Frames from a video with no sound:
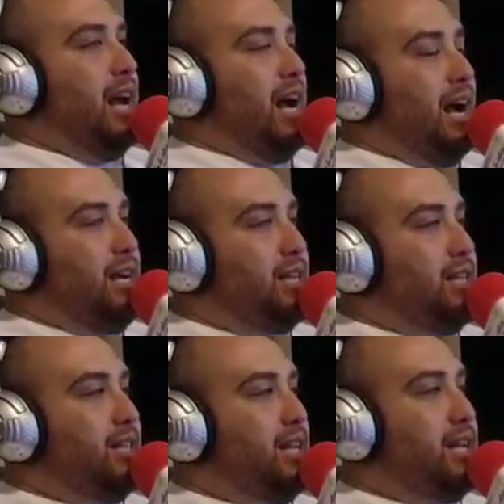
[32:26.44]
I just
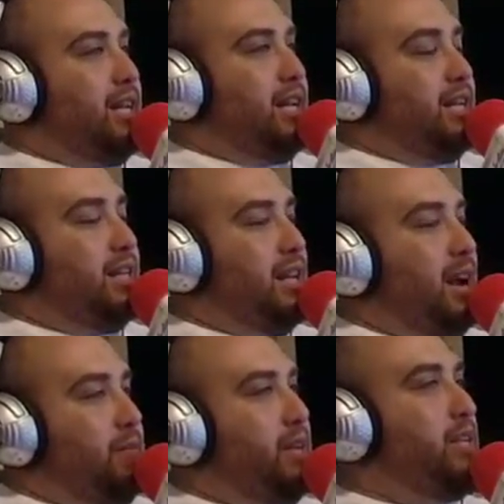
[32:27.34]
think I
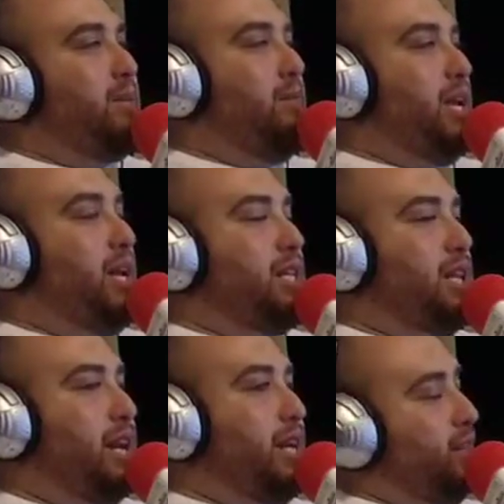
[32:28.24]
mean, to me, it's
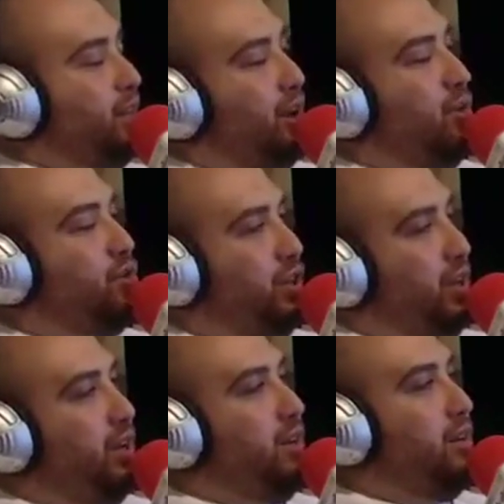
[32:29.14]
like he's the
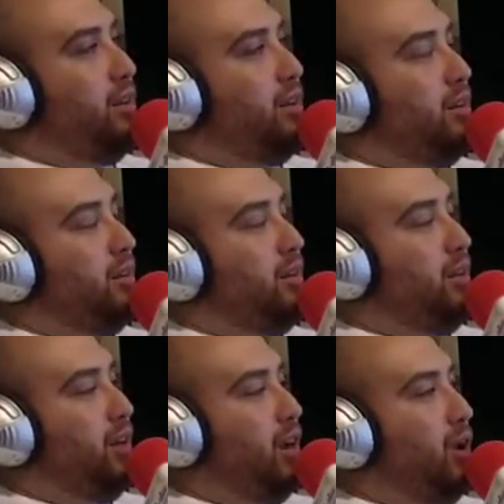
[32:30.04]
OG.
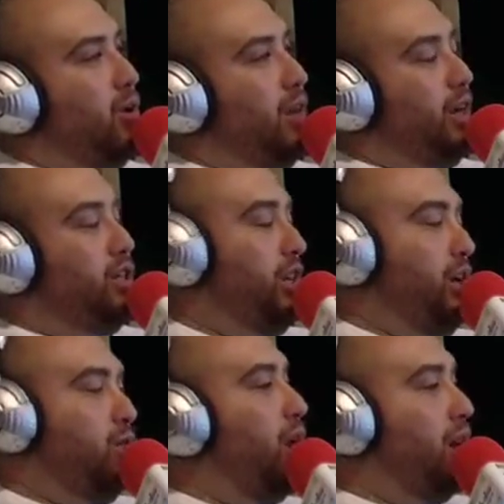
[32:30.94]
Like she
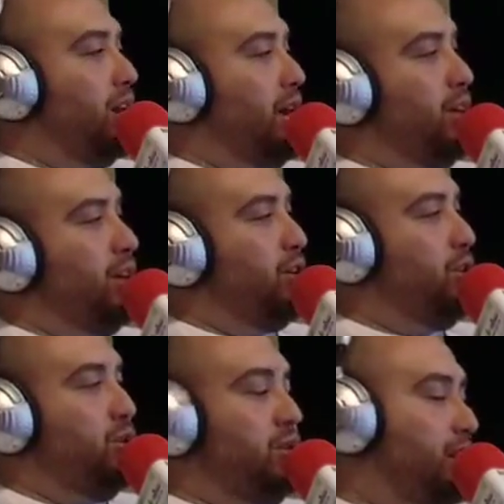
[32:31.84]
didn't run, she
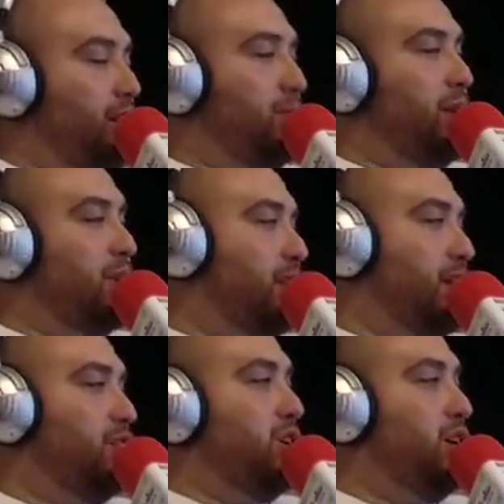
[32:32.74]
wasn't in the mix
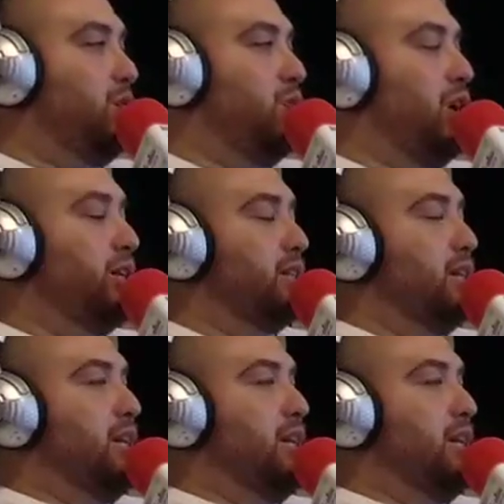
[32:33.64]
last year. He was.